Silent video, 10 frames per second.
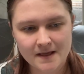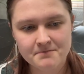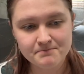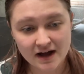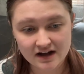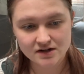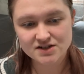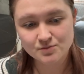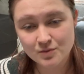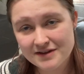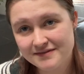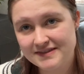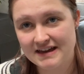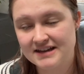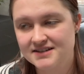But with
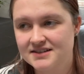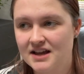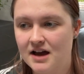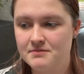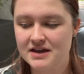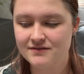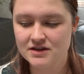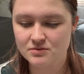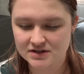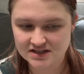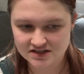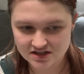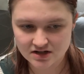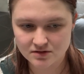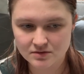this, if you were to
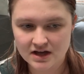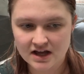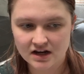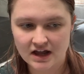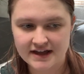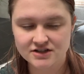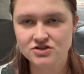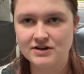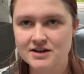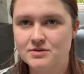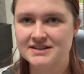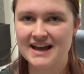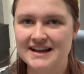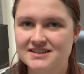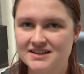do like strenuous
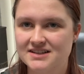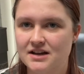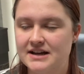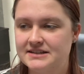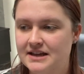exercise,